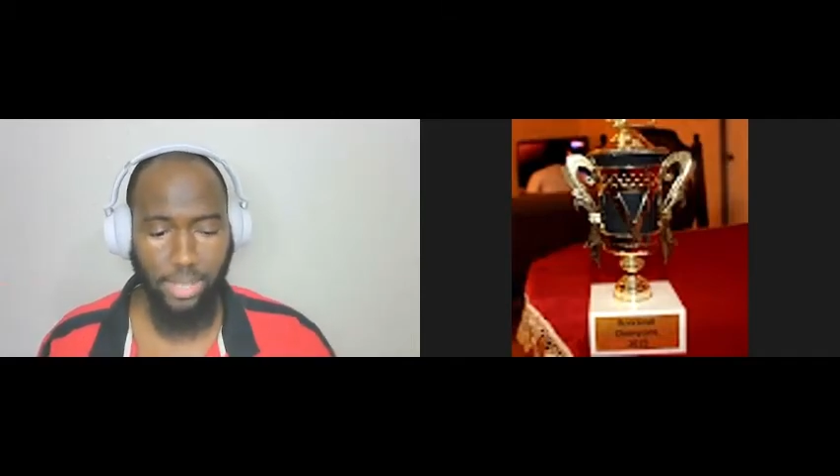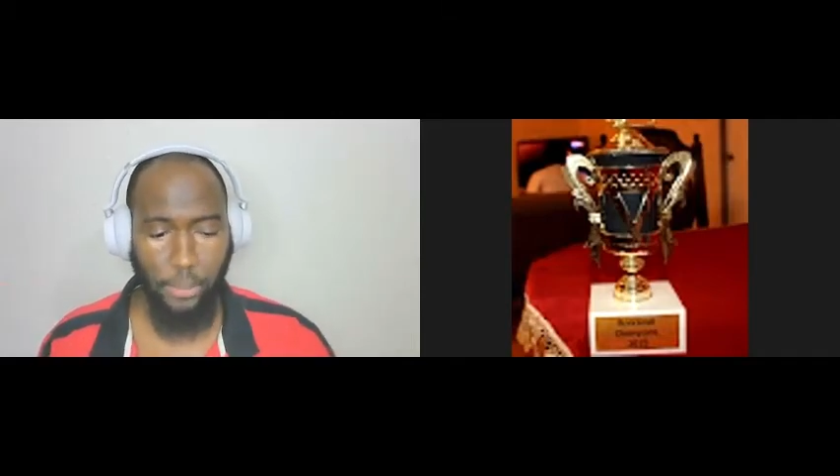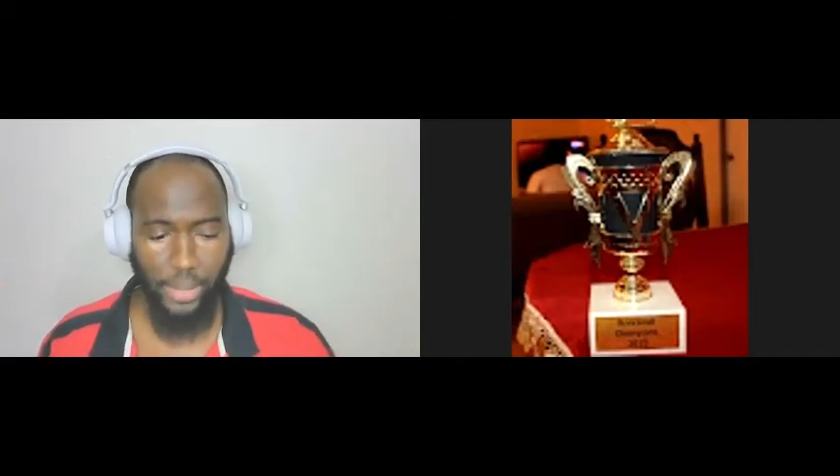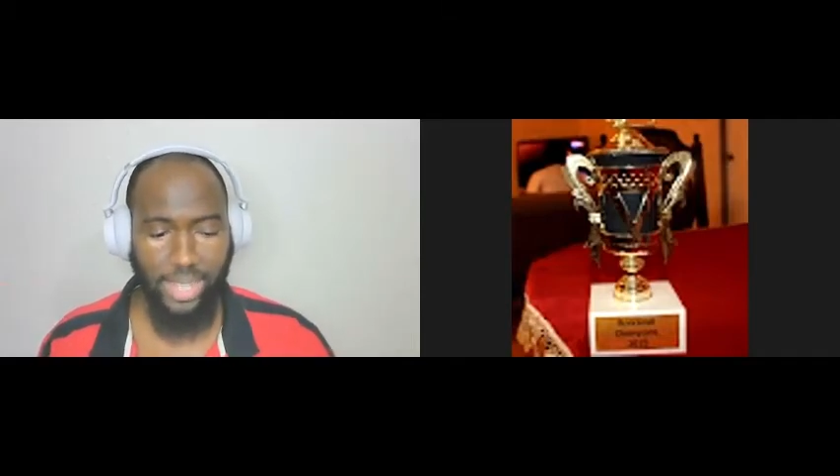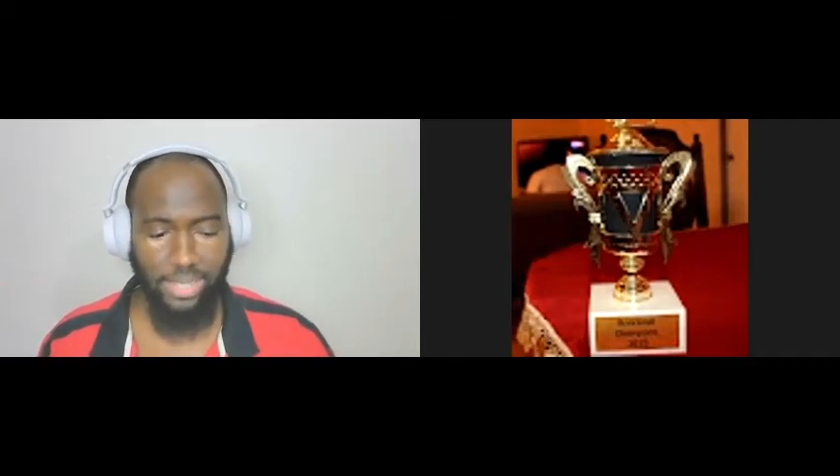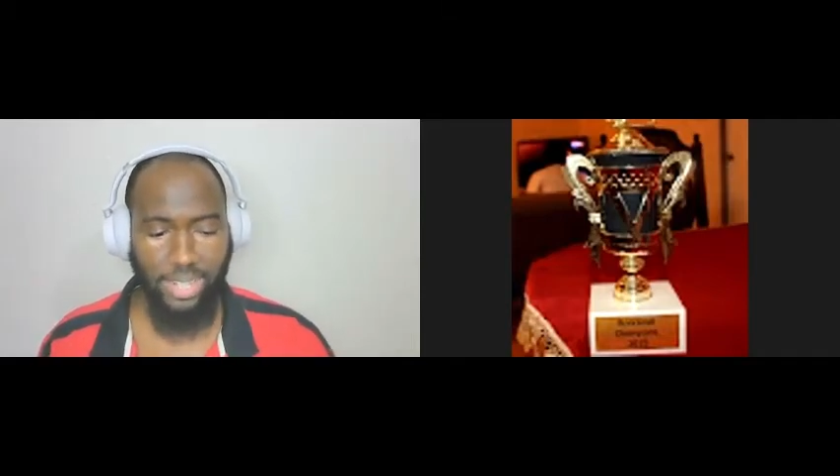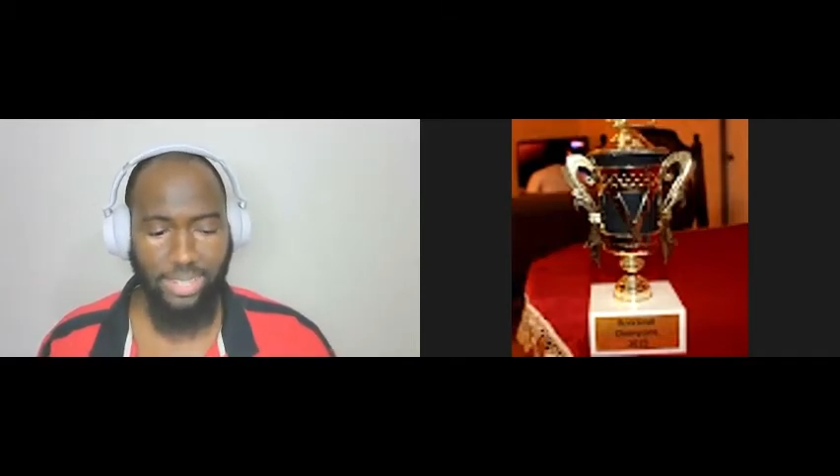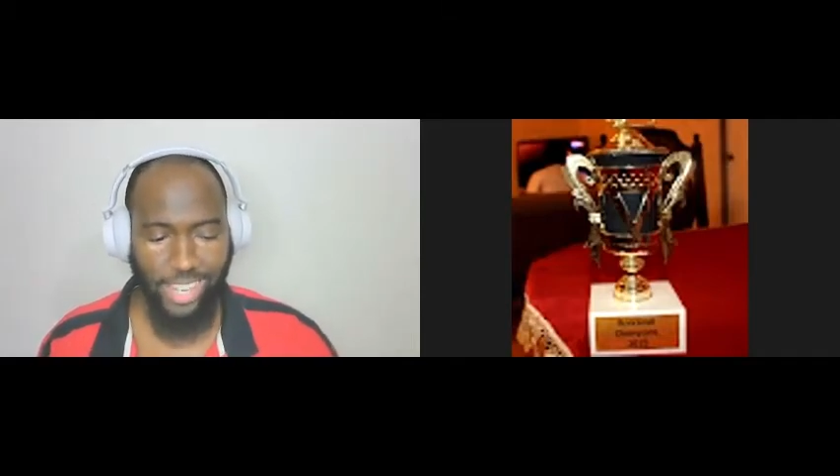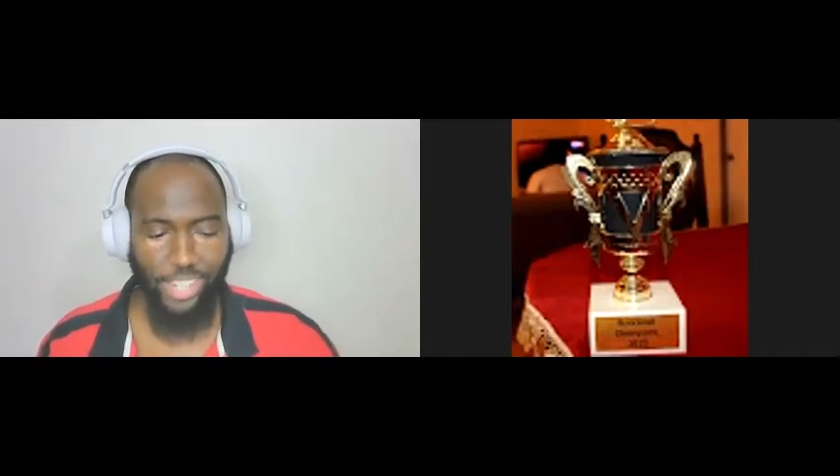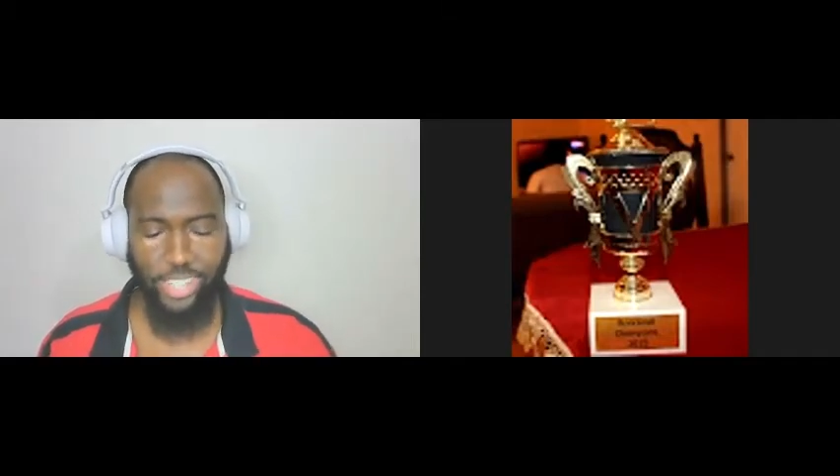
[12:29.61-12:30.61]
The pass that
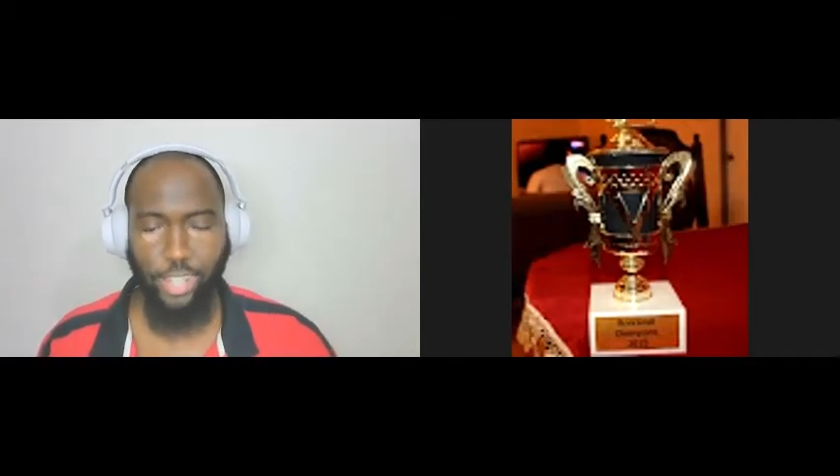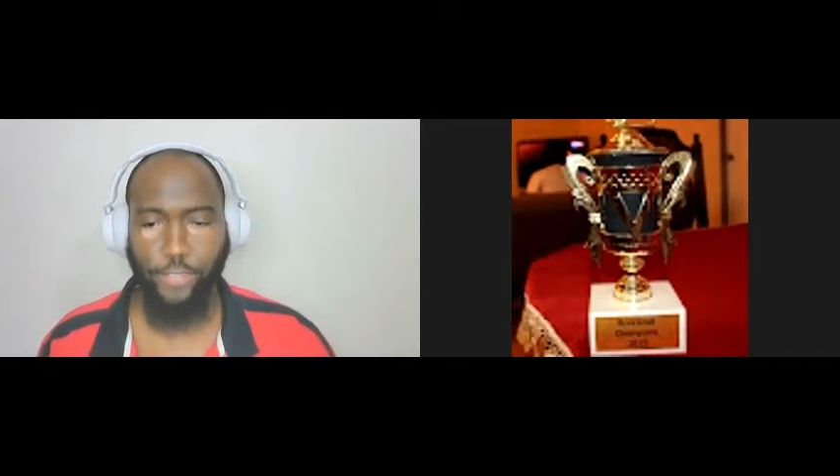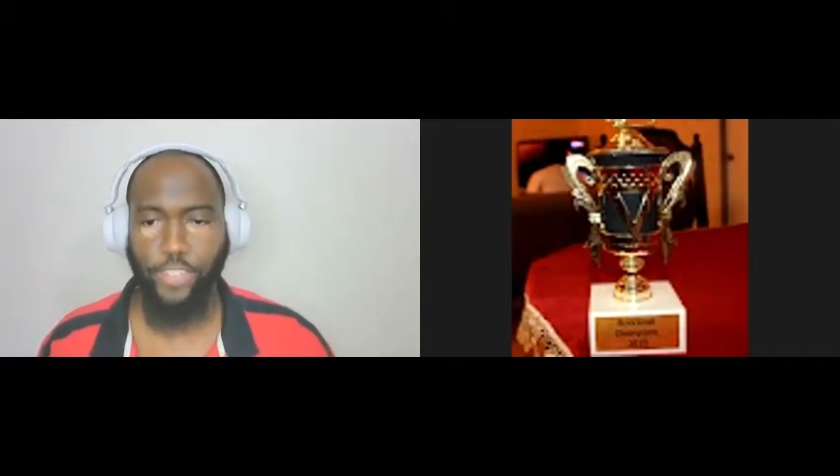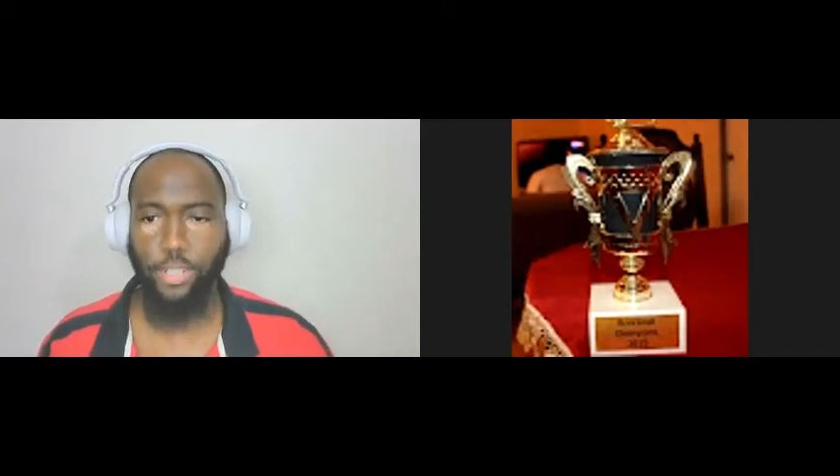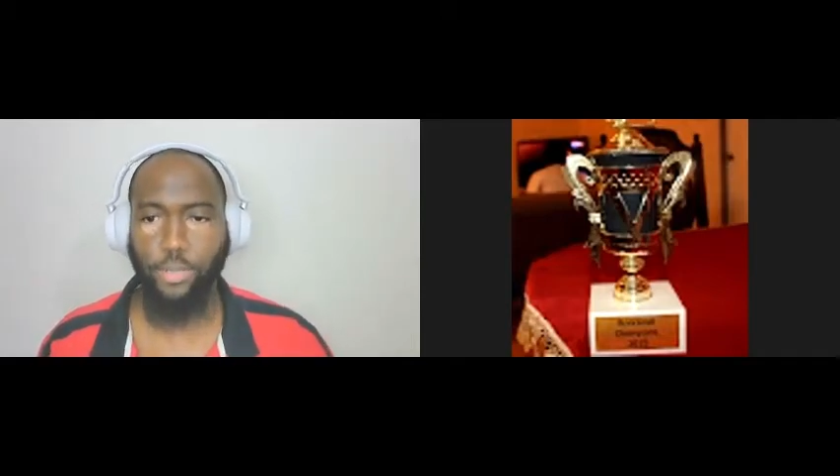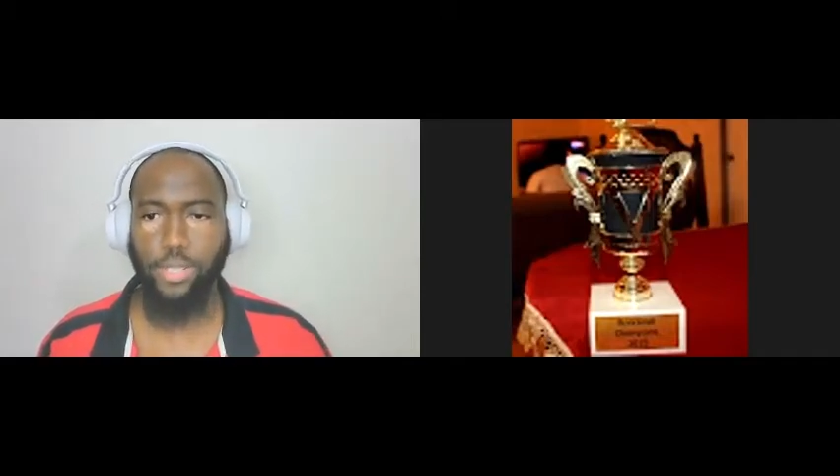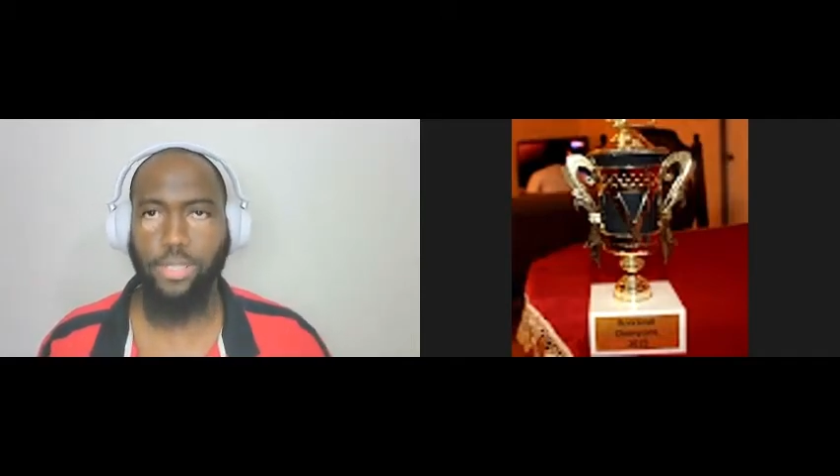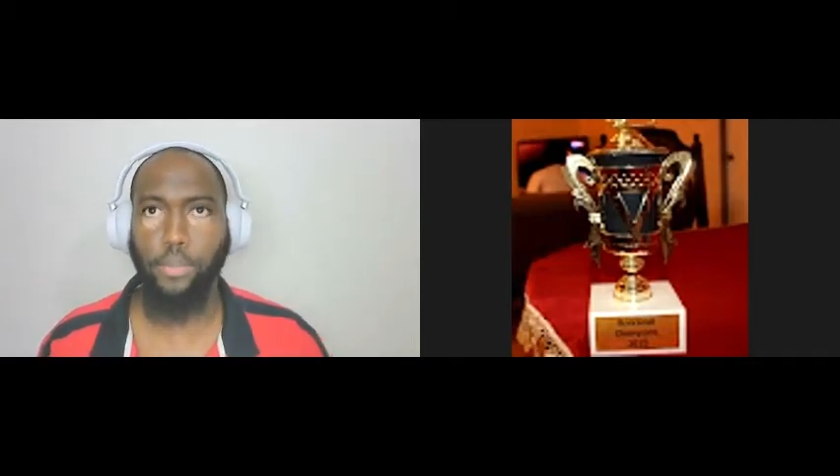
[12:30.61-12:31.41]
is actually difficult was